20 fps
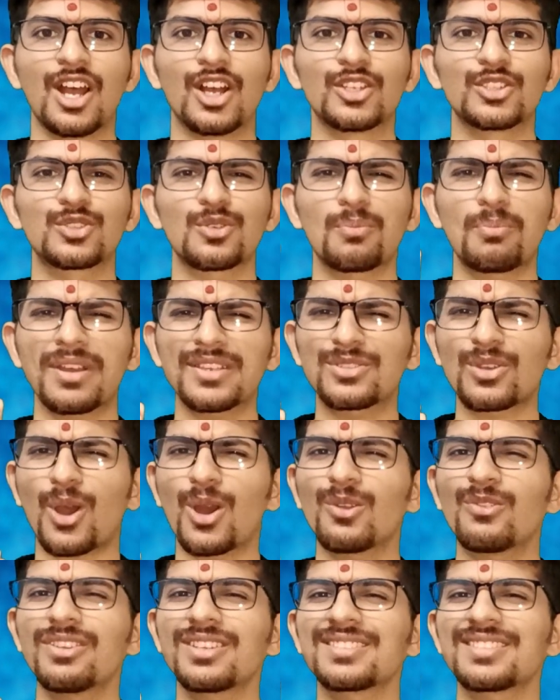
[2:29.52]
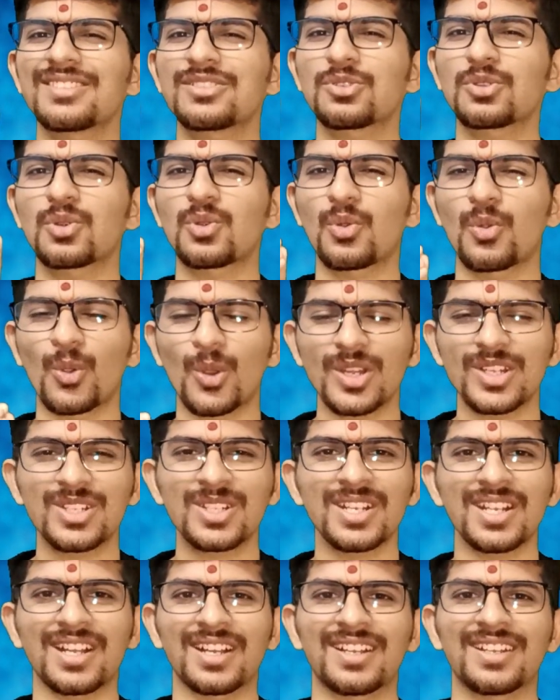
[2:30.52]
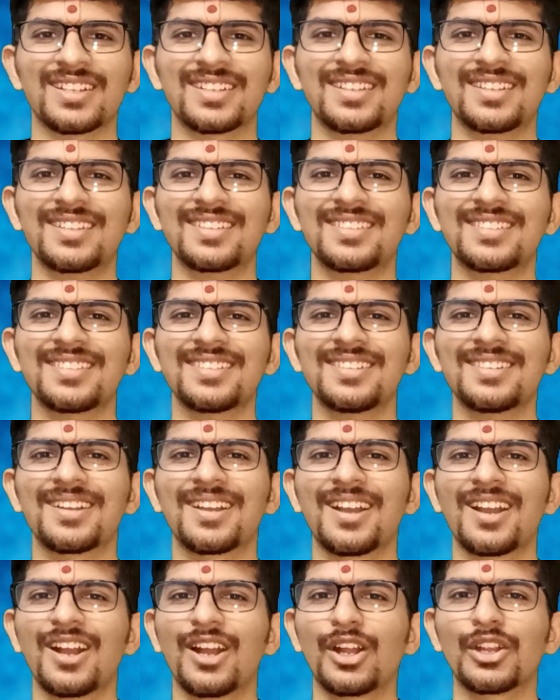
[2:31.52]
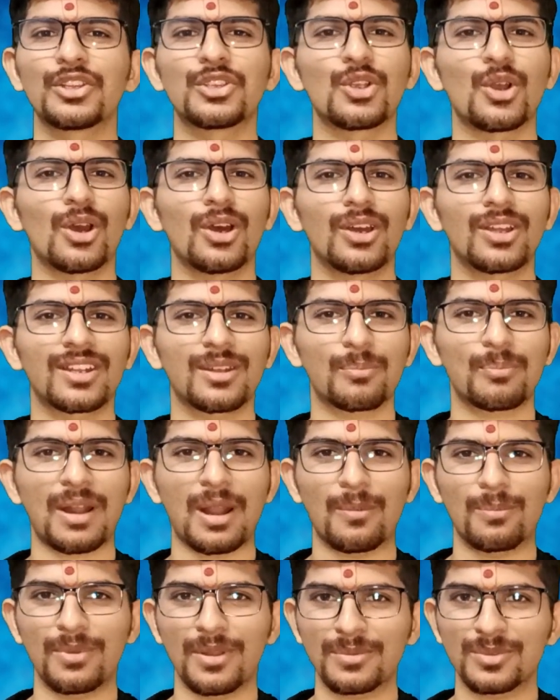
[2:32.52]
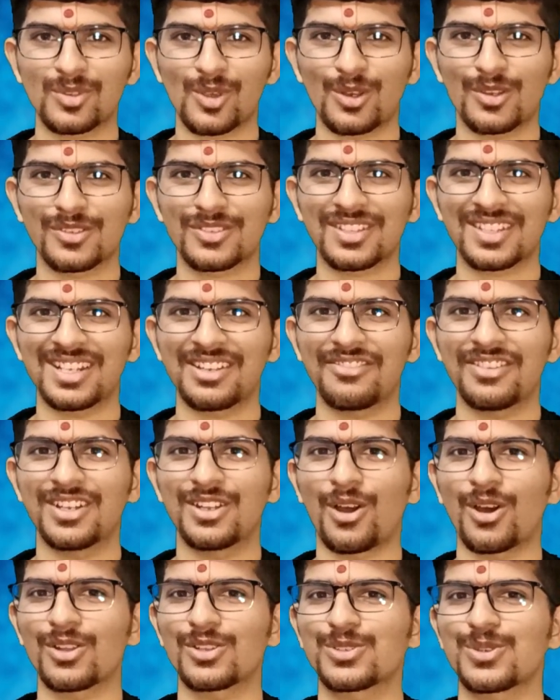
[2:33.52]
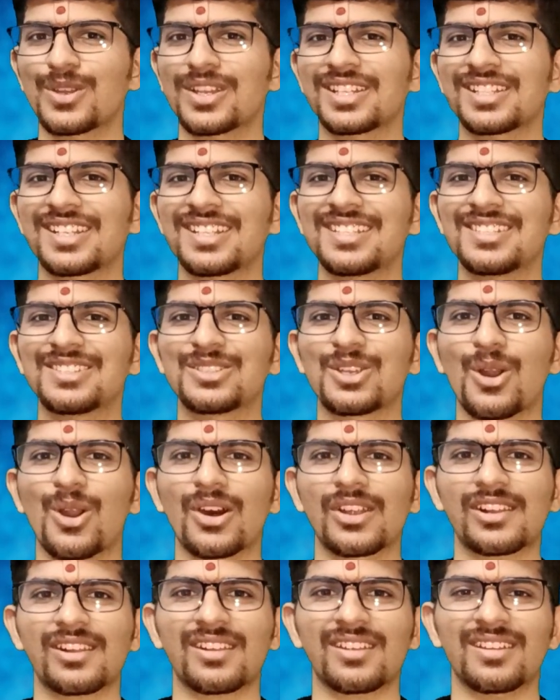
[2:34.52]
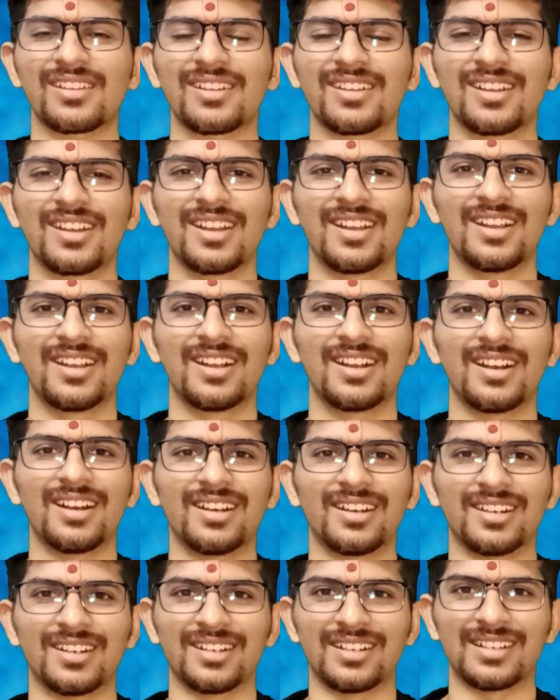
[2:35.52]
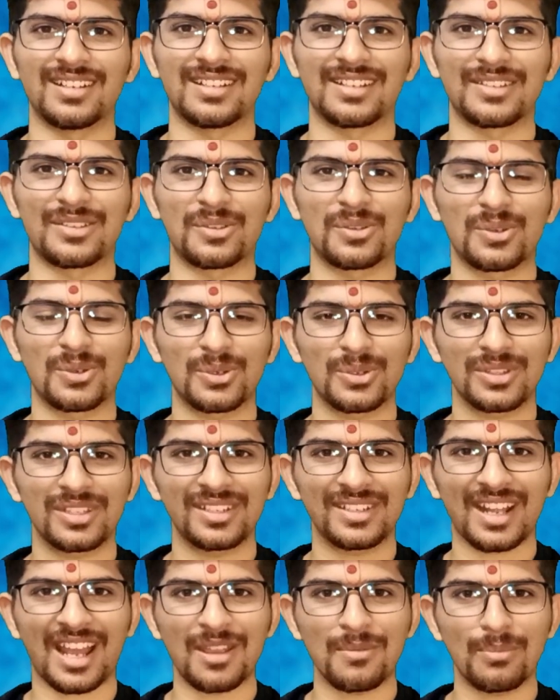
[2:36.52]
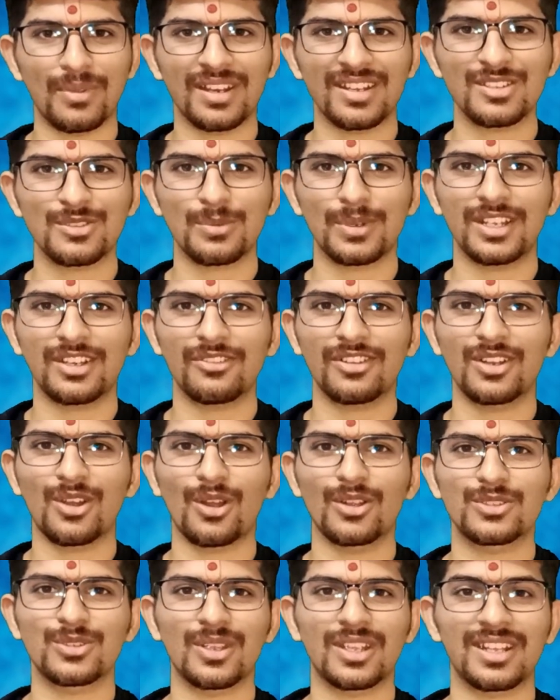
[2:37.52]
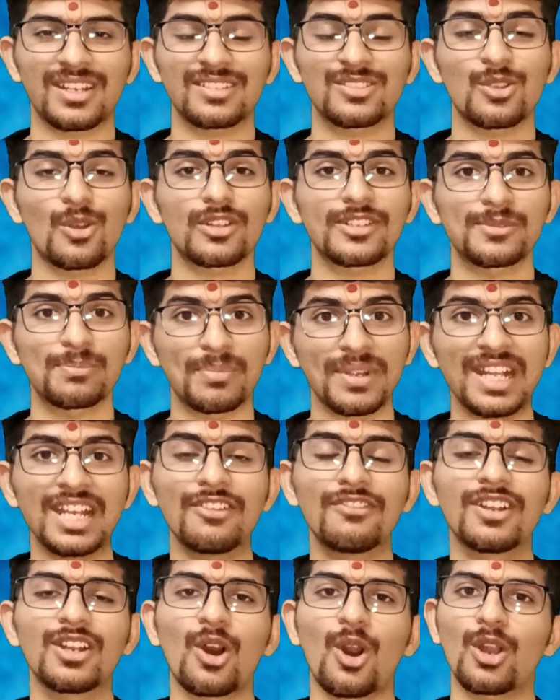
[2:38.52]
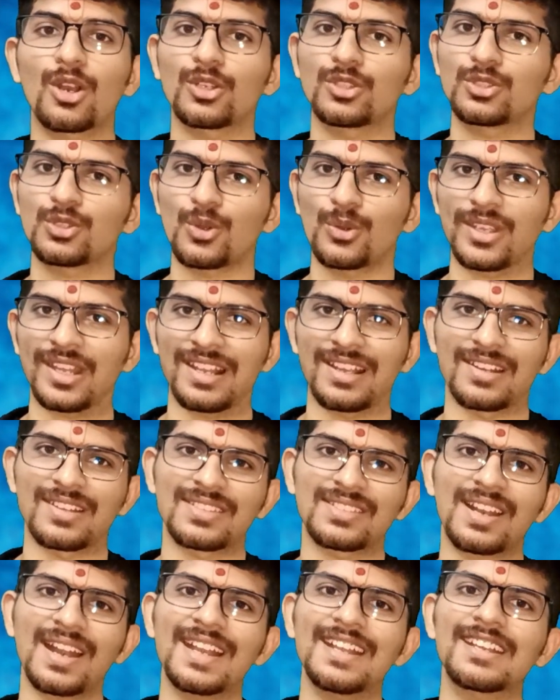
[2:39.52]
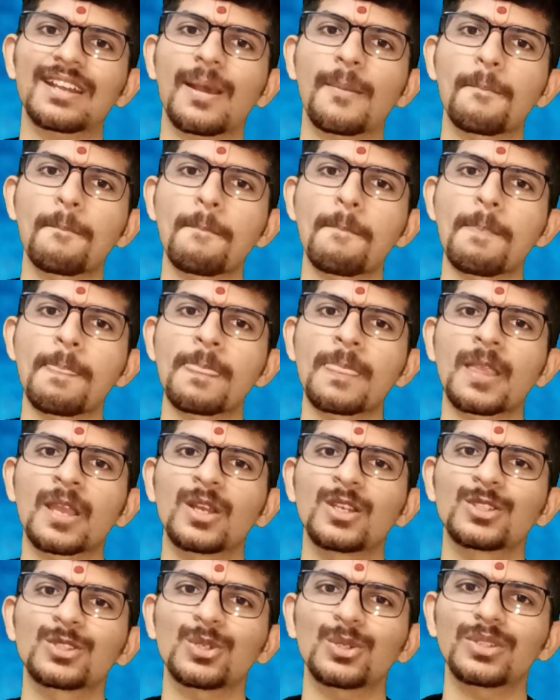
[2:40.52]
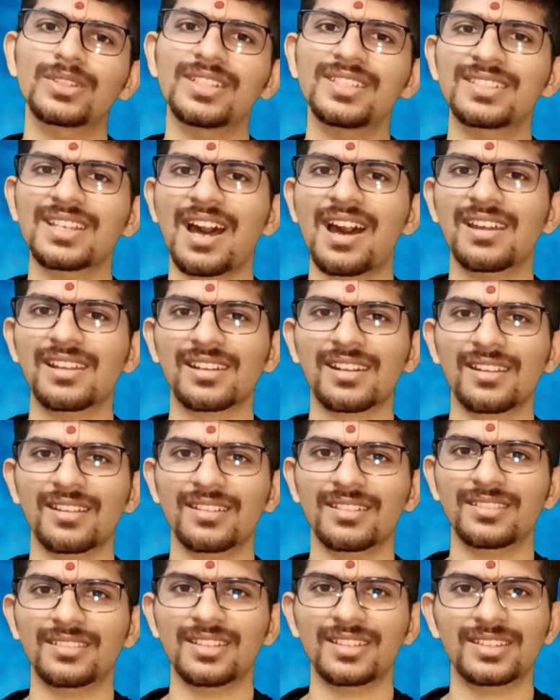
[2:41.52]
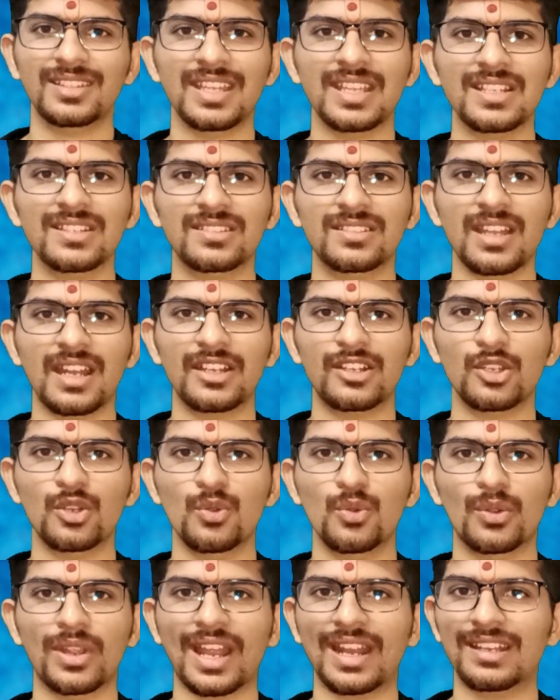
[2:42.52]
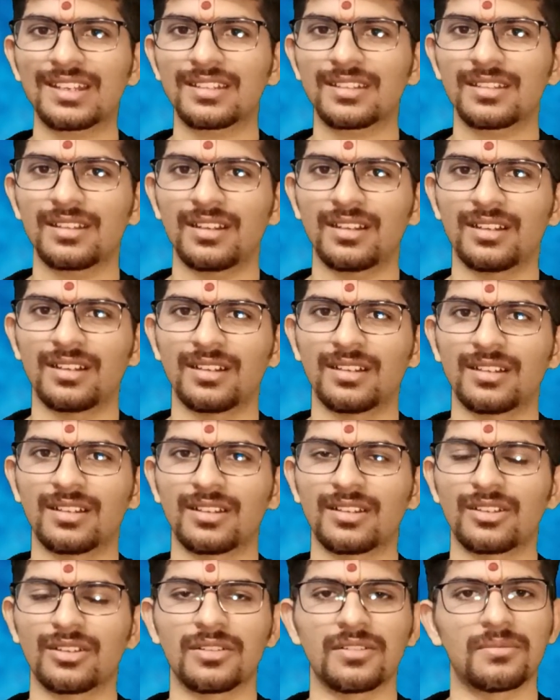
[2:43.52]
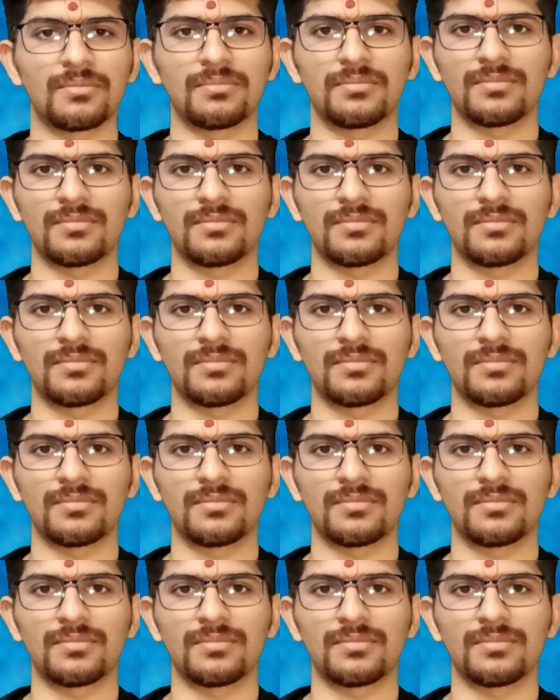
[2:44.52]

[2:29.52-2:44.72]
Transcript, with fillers: so by solving such questions your problem solving skill will also increase your uh, uh, you know the time management will also increase your speed will also increase right so these are uh, the things that you can uh,